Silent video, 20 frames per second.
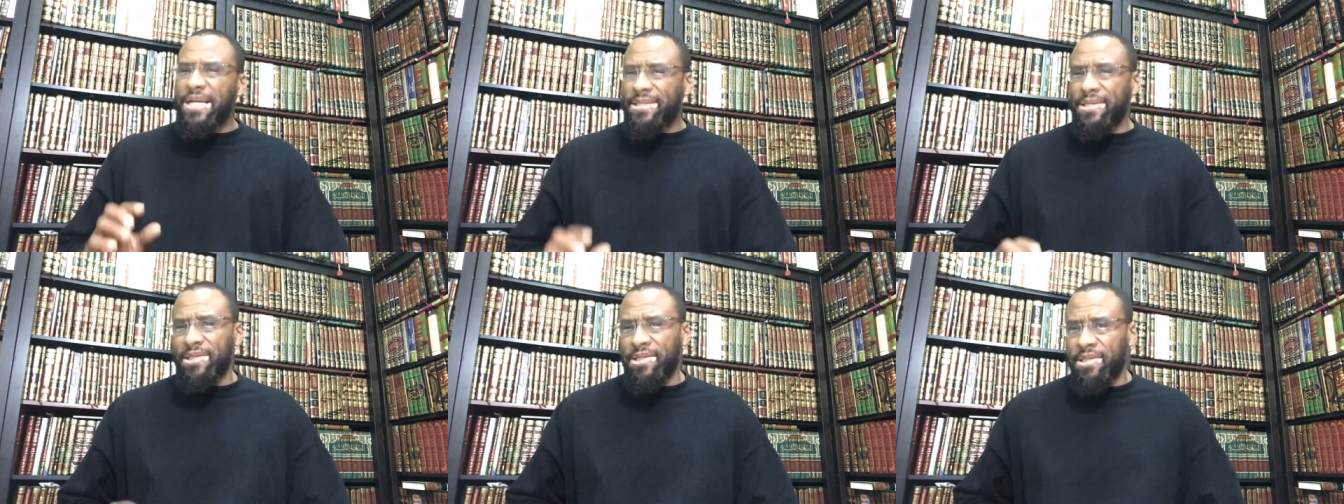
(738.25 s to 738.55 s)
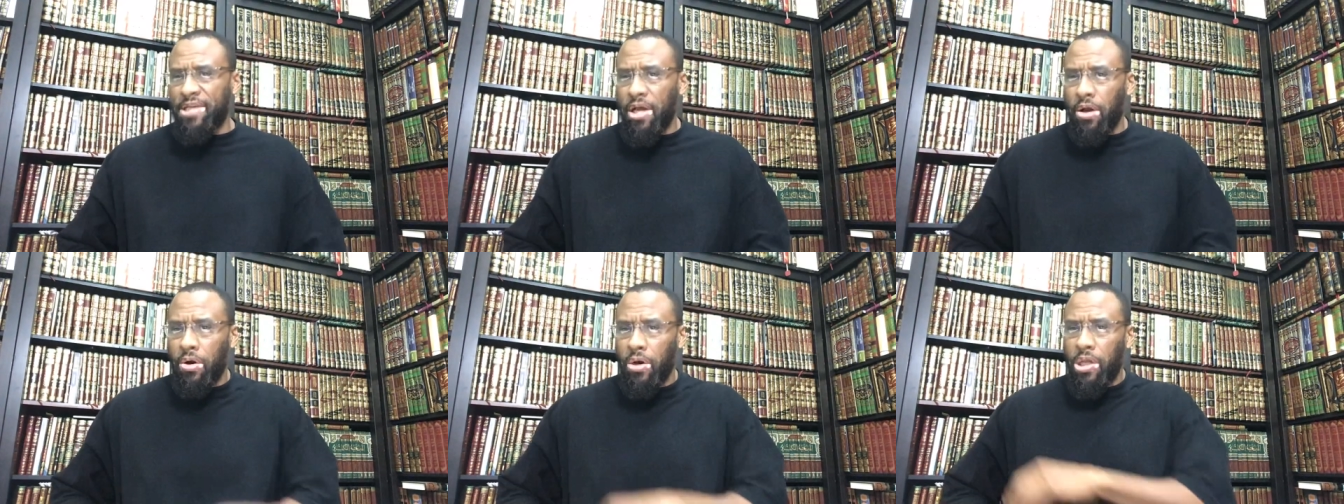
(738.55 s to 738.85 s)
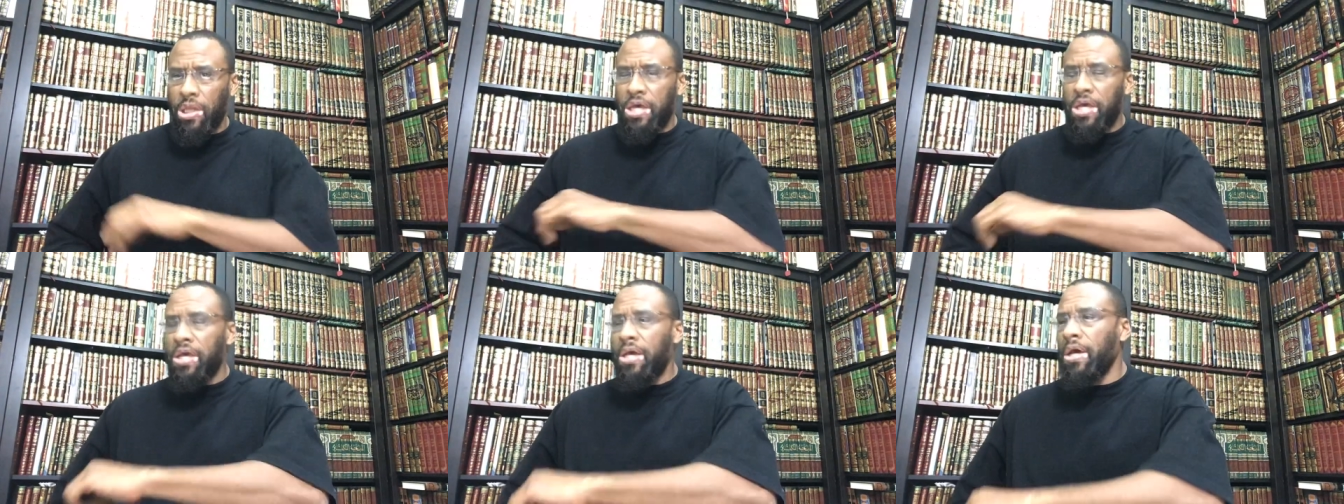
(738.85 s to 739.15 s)

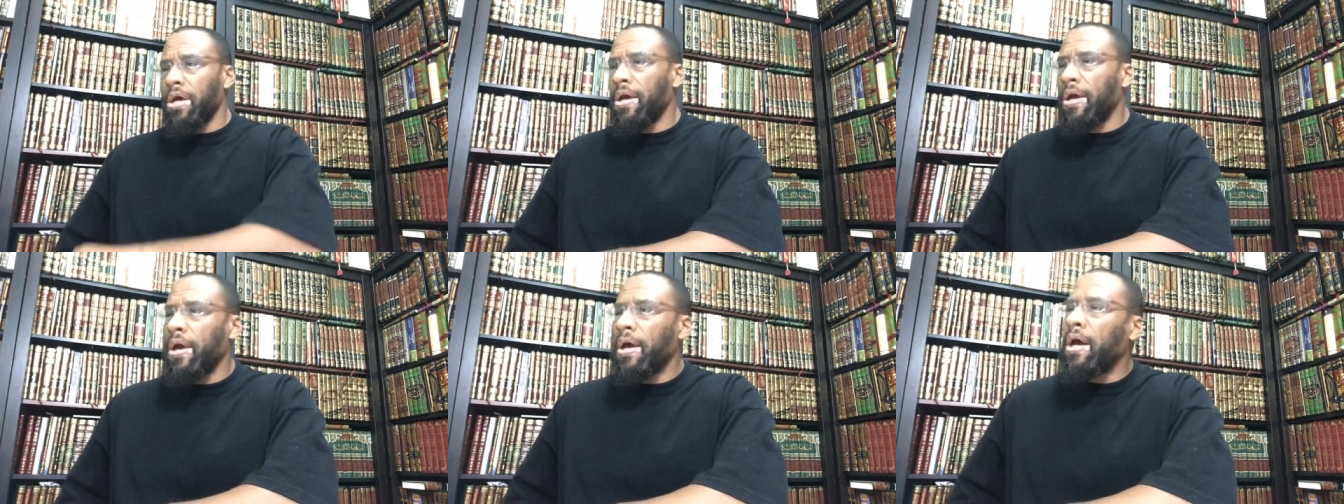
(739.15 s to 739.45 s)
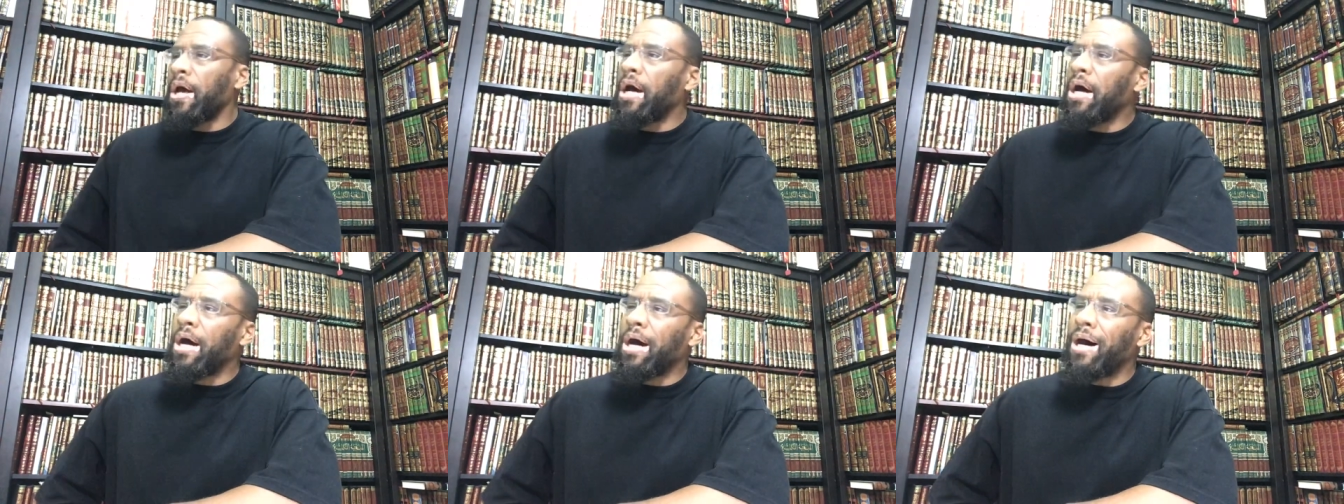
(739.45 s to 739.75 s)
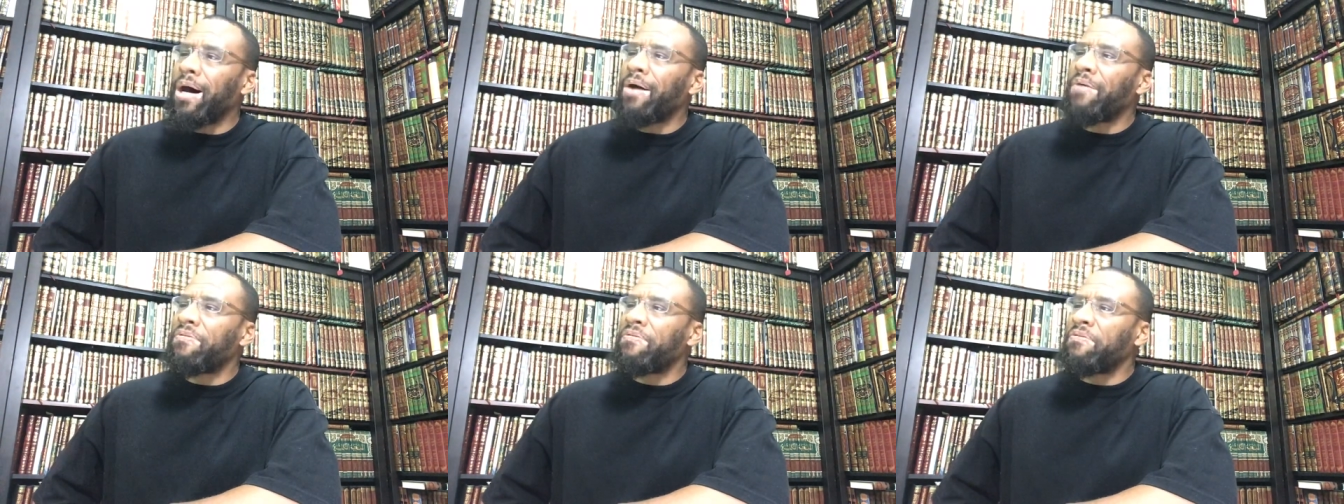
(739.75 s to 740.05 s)
necessarily
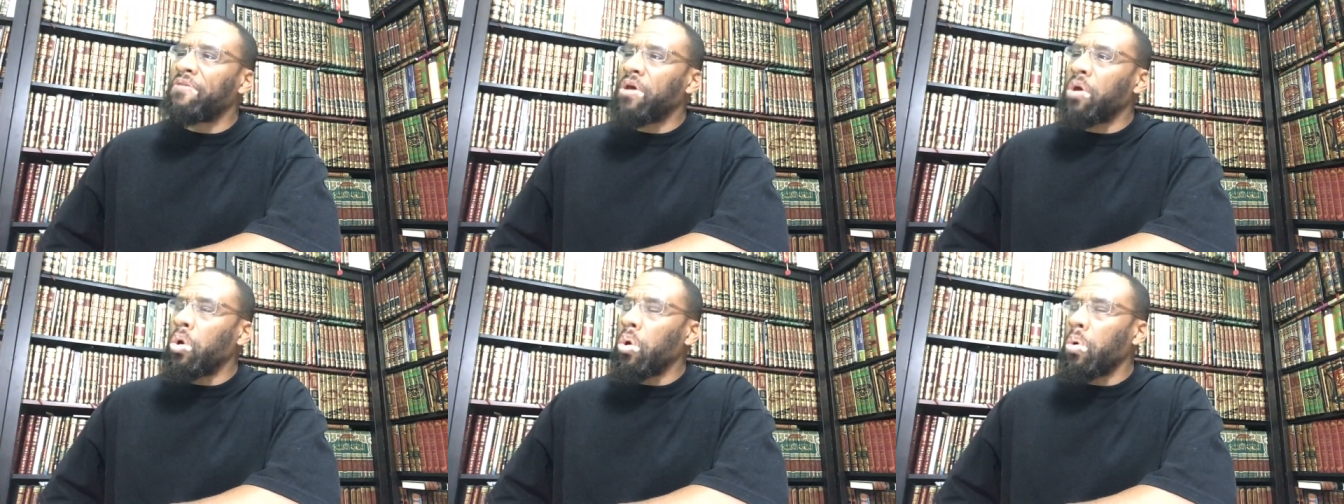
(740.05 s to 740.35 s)
uh,